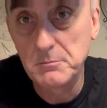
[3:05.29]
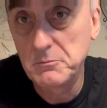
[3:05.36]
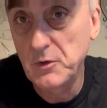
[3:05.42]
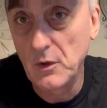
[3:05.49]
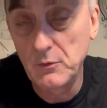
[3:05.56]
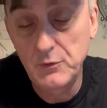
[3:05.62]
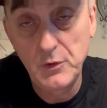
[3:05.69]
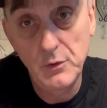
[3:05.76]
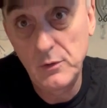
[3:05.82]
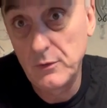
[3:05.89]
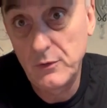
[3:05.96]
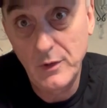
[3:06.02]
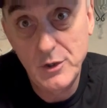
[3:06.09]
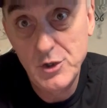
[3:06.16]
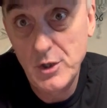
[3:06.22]
So 2 to
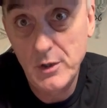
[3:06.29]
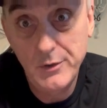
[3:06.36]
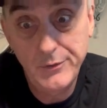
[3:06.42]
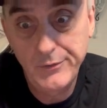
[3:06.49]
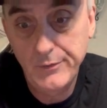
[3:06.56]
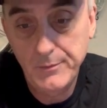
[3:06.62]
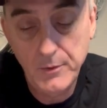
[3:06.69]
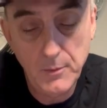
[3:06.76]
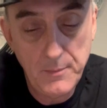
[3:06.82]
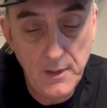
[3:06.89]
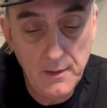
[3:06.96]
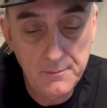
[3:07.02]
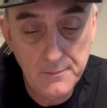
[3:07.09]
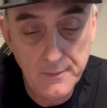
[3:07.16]
6 years could be,